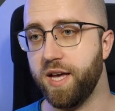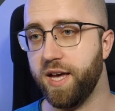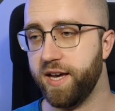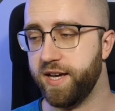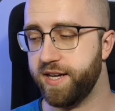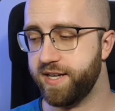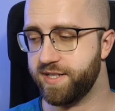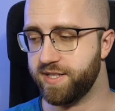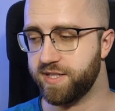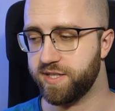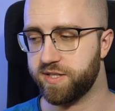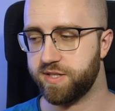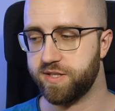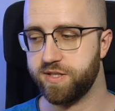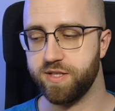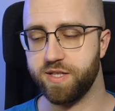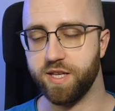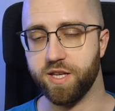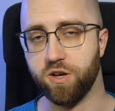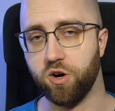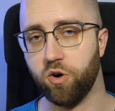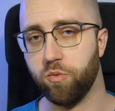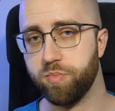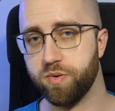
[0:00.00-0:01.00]
and
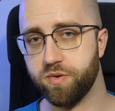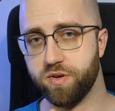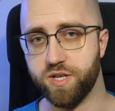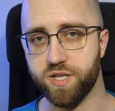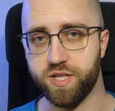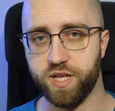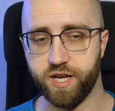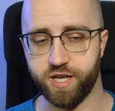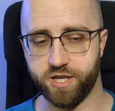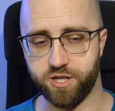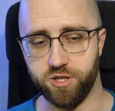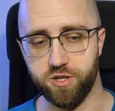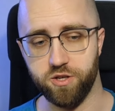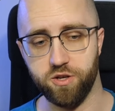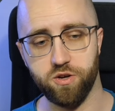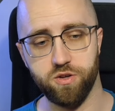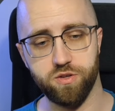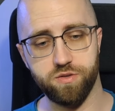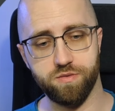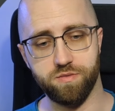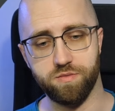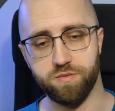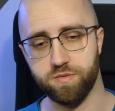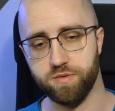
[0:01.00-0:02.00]
they operate actually
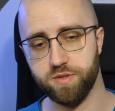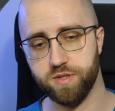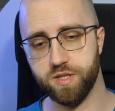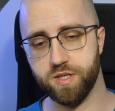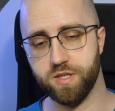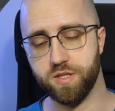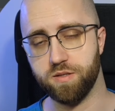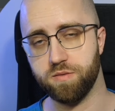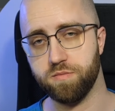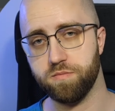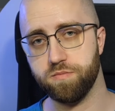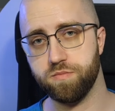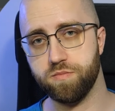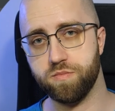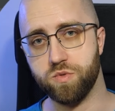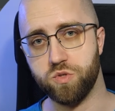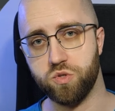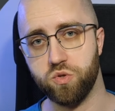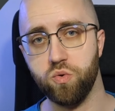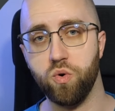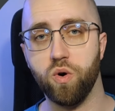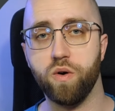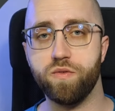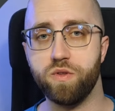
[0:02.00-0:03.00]
on
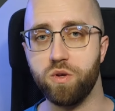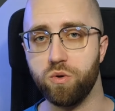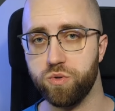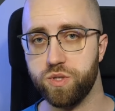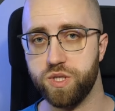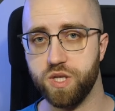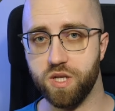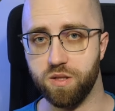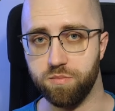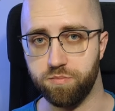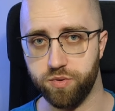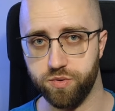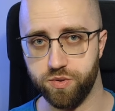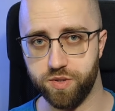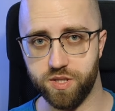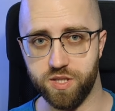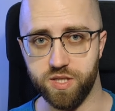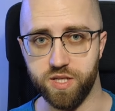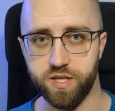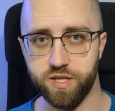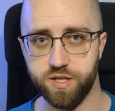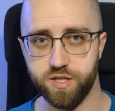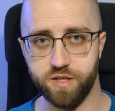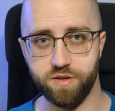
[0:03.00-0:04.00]
two of those inputs,
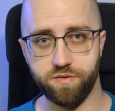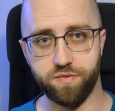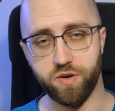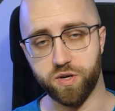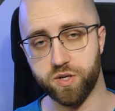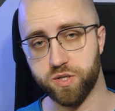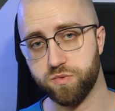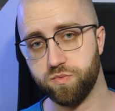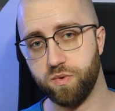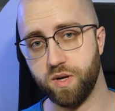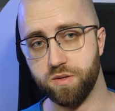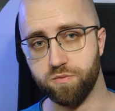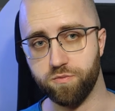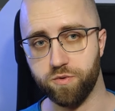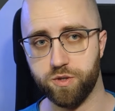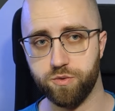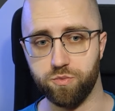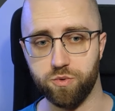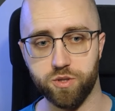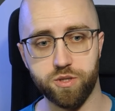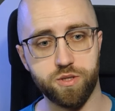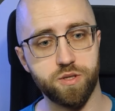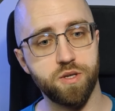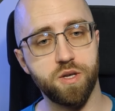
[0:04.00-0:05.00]
the first one which
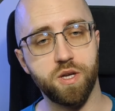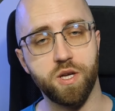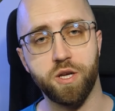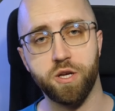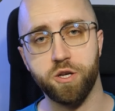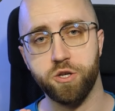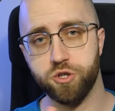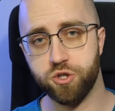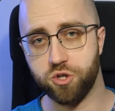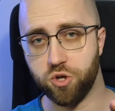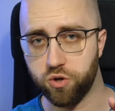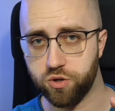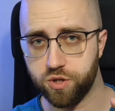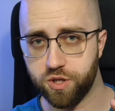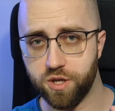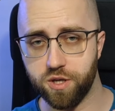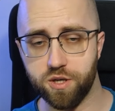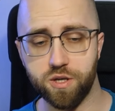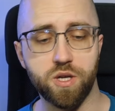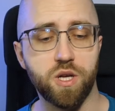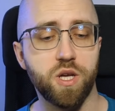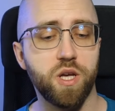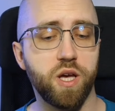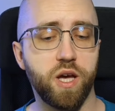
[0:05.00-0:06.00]
was
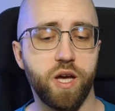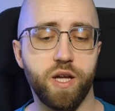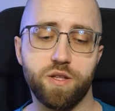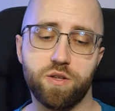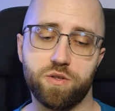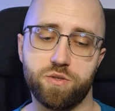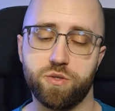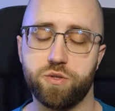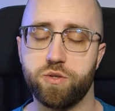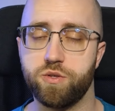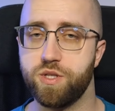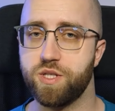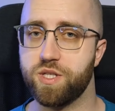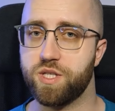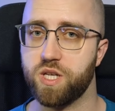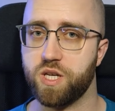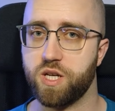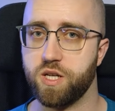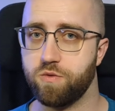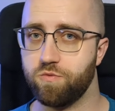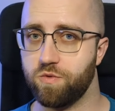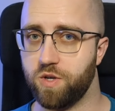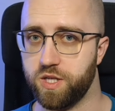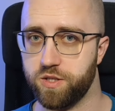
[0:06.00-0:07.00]
shorter, and also the
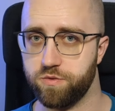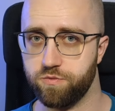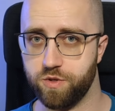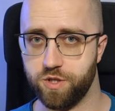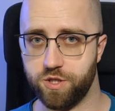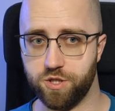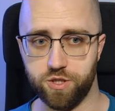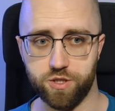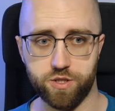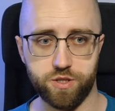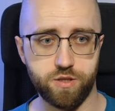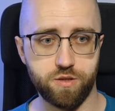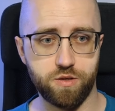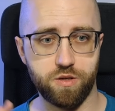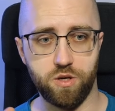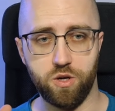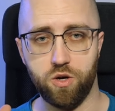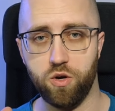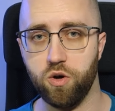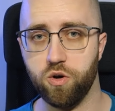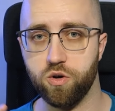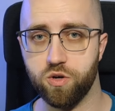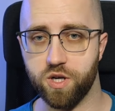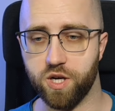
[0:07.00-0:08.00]
second one which is
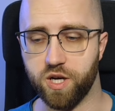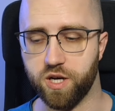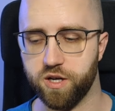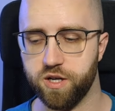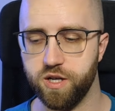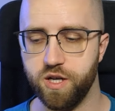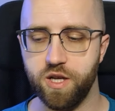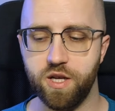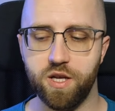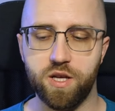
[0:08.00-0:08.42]
longer.